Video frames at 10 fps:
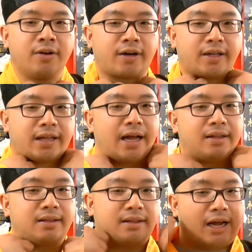Okay,
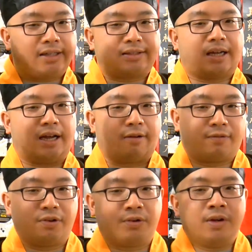that side
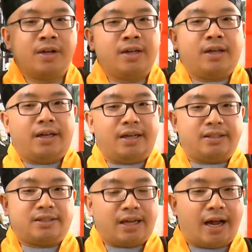of you
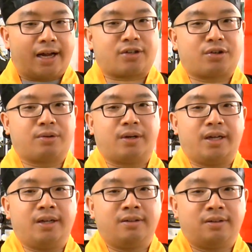is
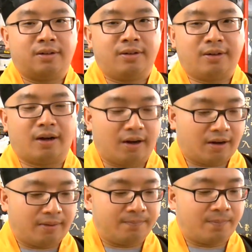actually
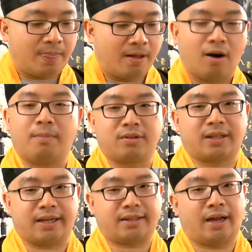almost
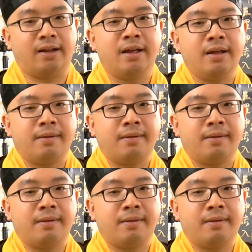like that.